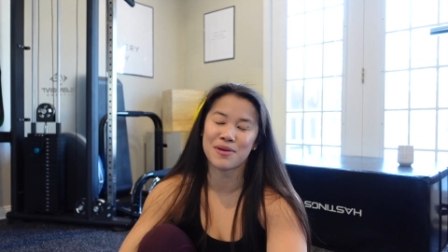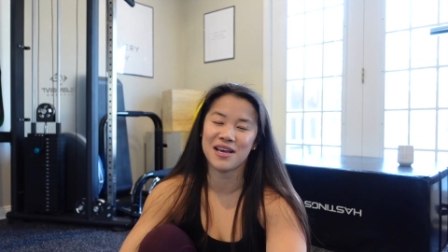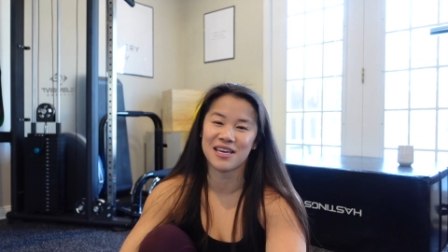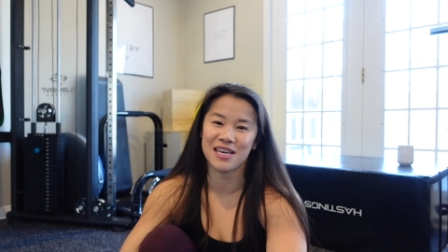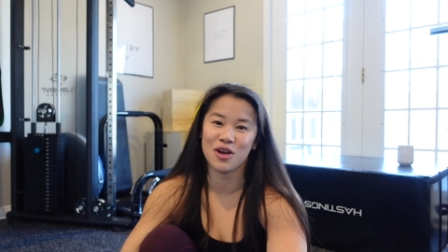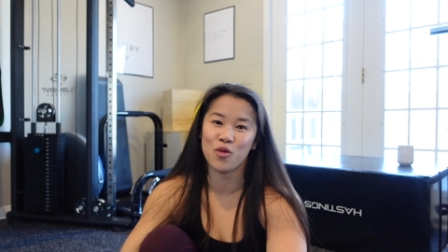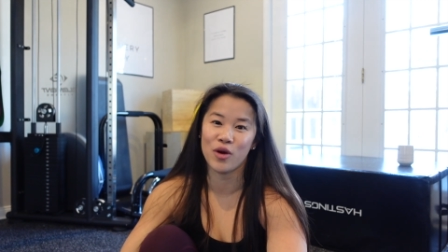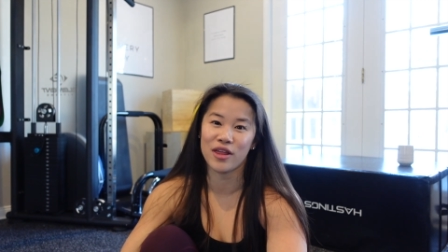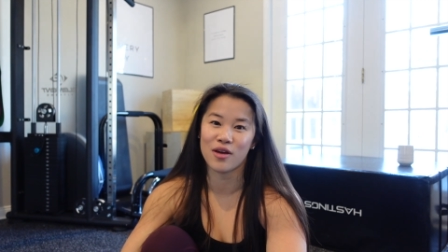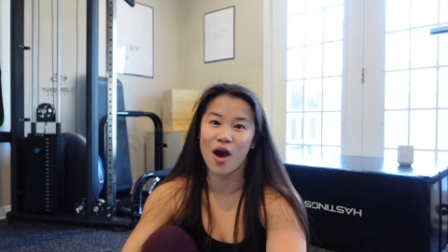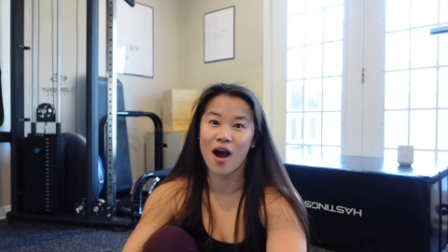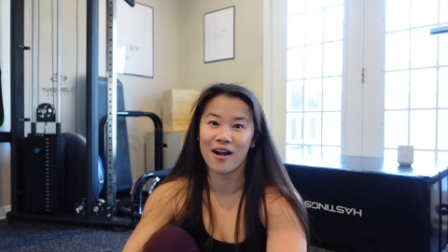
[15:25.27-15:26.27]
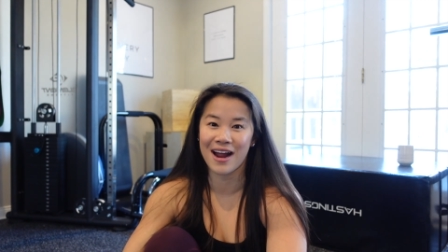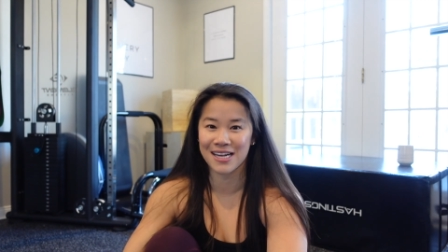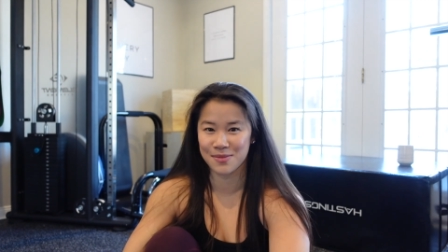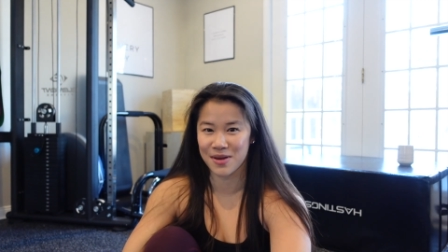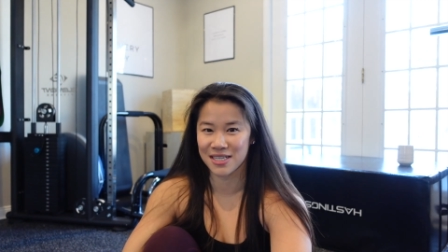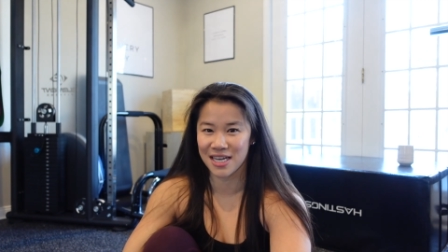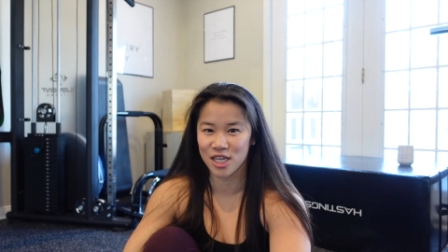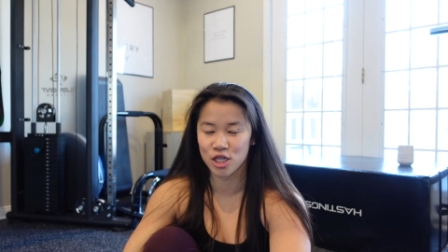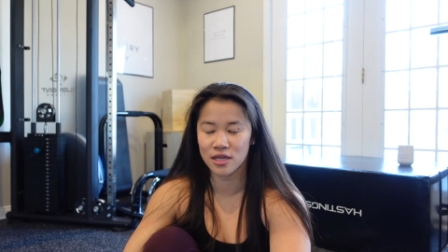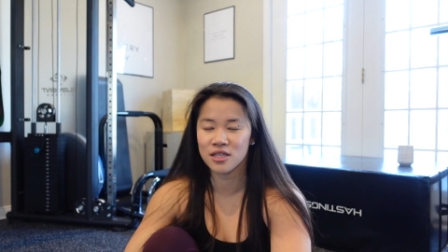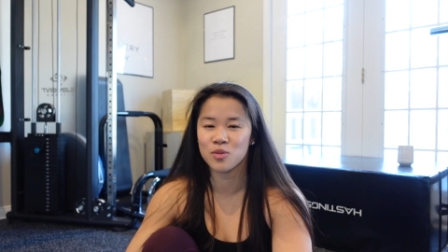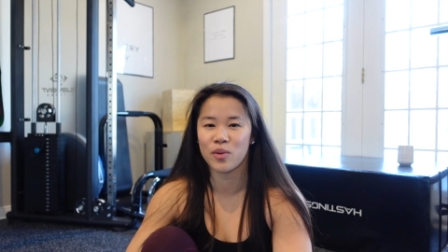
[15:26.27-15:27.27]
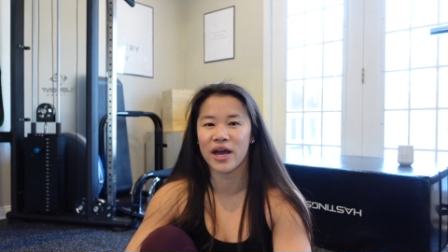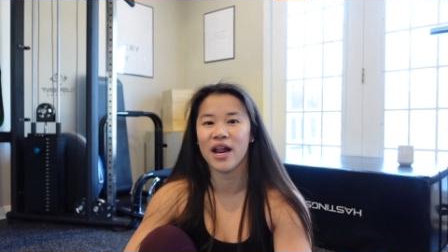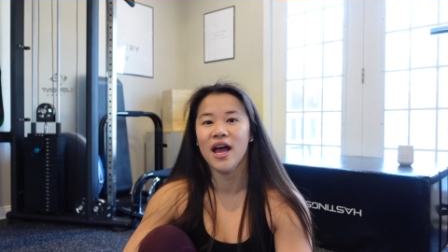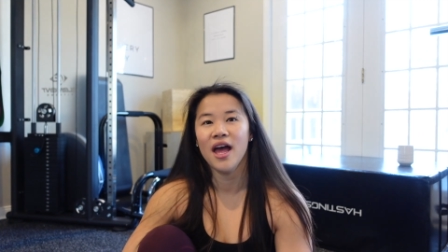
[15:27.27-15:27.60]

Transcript: picky with our expectations, but